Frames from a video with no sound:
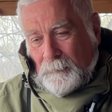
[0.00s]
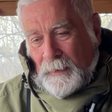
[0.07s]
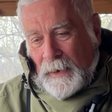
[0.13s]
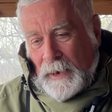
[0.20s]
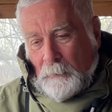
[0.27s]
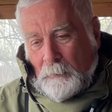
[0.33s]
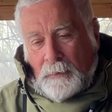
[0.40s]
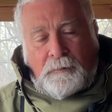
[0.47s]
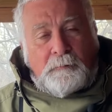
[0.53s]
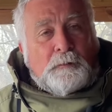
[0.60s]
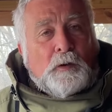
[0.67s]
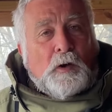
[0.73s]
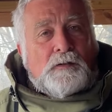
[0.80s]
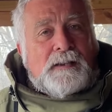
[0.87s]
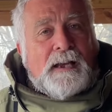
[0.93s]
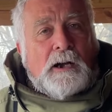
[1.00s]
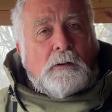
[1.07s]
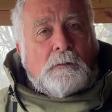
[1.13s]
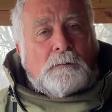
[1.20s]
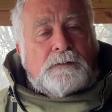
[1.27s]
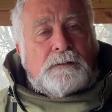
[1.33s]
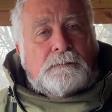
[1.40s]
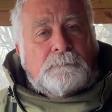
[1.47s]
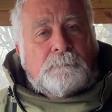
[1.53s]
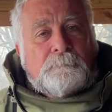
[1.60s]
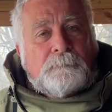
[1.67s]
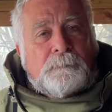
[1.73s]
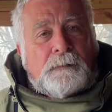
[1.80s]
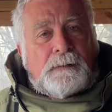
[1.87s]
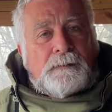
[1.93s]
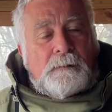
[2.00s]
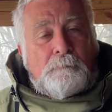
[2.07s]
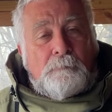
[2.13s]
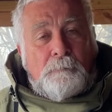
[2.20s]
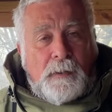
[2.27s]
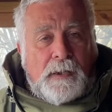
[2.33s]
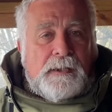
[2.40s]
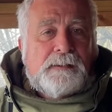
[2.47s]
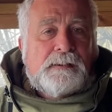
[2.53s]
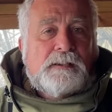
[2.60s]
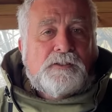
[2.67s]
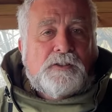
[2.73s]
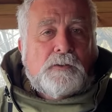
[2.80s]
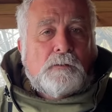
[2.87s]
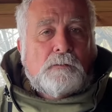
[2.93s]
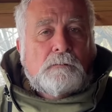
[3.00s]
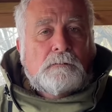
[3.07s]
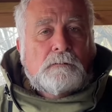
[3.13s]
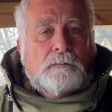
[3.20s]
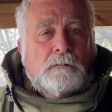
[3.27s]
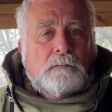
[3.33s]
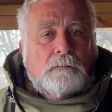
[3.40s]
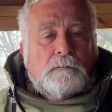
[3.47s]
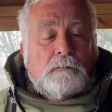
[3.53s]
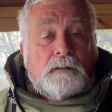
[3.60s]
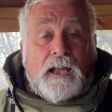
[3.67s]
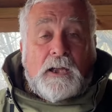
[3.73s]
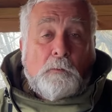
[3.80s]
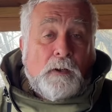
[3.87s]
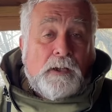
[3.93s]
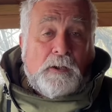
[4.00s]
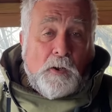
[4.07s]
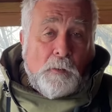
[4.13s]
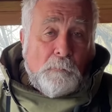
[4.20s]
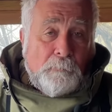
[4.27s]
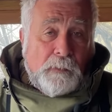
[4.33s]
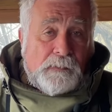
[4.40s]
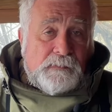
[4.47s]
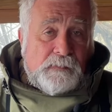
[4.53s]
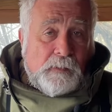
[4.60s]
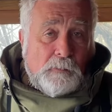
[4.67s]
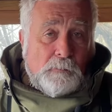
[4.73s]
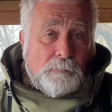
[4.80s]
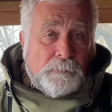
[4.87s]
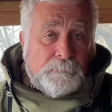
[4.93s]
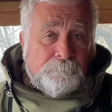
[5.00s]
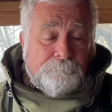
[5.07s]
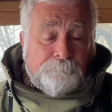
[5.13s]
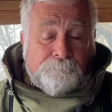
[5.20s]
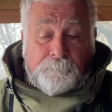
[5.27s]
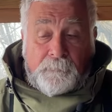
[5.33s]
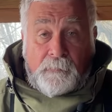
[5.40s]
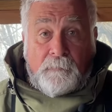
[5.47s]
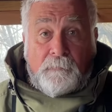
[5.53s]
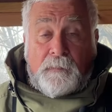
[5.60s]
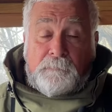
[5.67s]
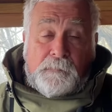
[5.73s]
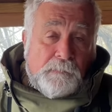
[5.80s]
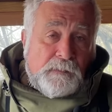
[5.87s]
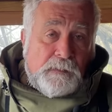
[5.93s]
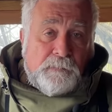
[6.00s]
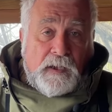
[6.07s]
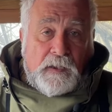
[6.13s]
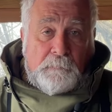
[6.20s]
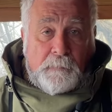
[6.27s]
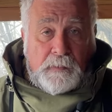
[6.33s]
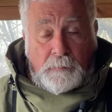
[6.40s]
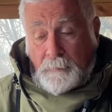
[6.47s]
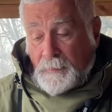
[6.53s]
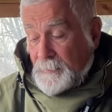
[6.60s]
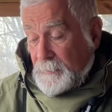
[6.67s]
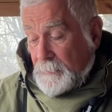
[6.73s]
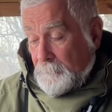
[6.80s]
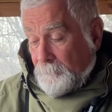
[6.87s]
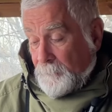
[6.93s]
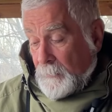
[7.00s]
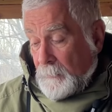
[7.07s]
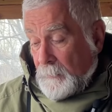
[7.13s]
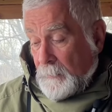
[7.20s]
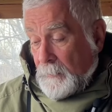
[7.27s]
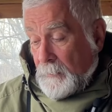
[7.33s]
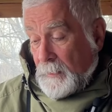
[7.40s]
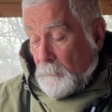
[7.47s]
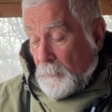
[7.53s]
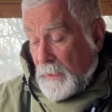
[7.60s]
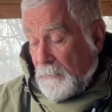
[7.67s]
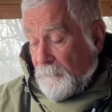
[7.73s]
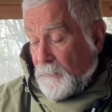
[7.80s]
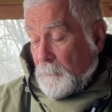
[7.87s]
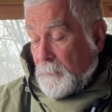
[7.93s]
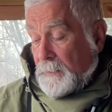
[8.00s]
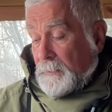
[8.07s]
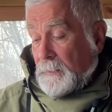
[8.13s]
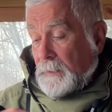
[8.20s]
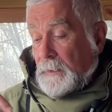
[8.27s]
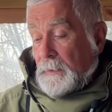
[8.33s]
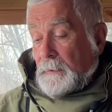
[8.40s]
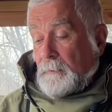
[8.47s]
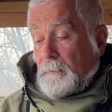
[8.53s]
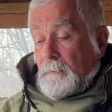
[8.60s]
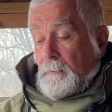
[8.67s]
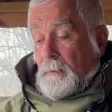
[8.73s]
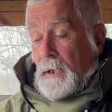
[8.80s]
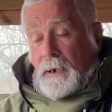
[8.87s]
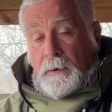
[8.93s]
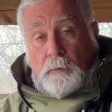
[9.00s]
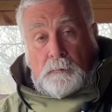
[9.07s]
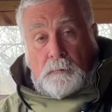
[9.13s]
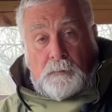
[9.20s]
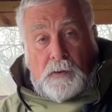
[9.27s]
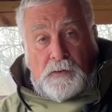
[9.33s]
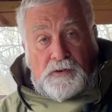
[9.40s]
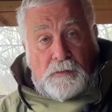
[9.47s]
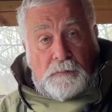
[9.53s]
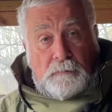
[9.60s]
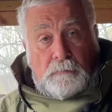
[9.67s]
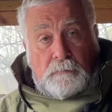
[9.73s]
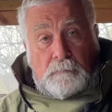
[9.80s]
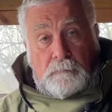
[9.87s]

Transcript: Kowa have brought out this amazing new lightweight compact scope, the 55mm, and we have them in the angled version